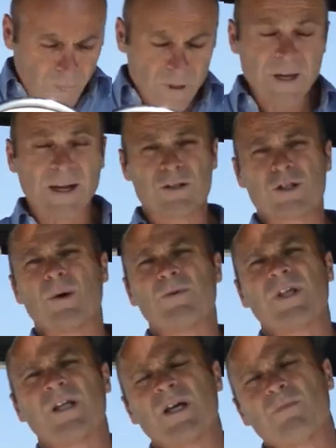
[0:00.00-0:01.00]
And on top
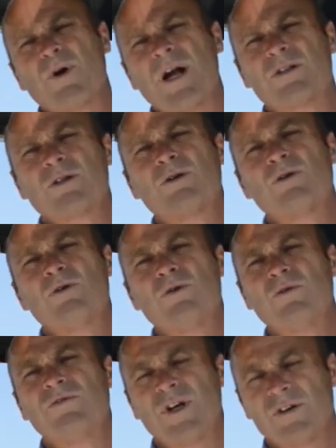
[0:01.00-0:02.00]
of that, that
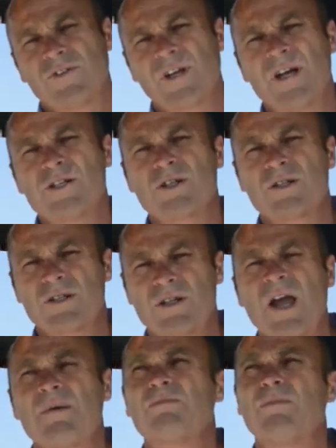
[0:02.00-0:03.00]
practical verification
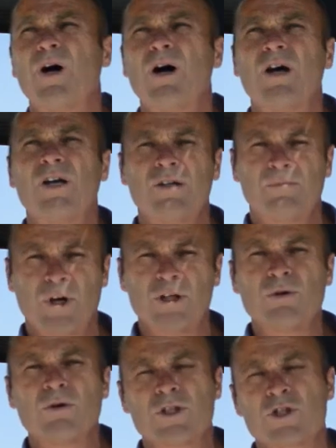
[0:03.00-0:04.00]
stamp by
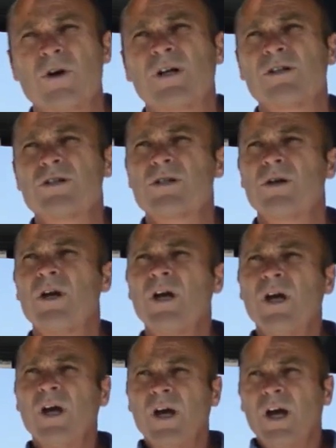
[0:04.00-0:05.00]
your instructor. So
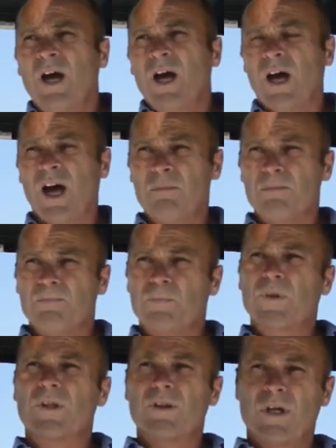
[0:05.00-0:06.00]

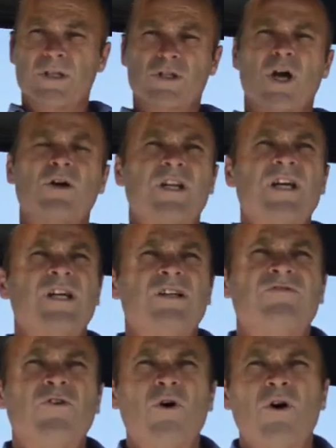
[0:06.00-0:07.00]
there's no need
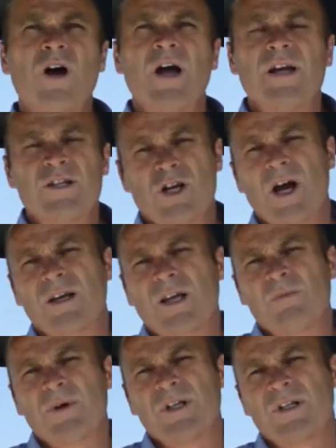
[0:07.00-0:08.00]
for a charter
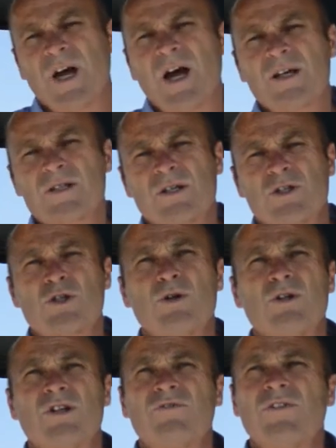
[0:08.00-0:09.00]
company to ask a
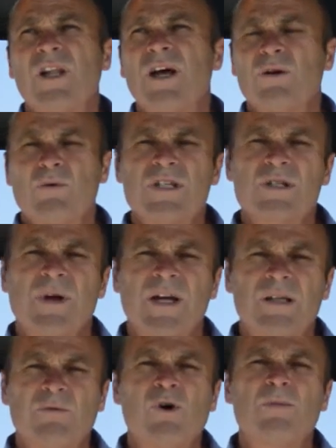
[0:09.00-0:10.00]
student to fill out a resume
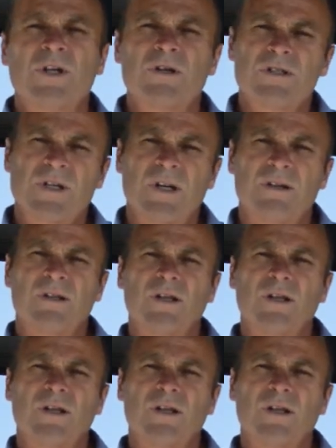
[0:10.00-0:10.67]
anymore, because that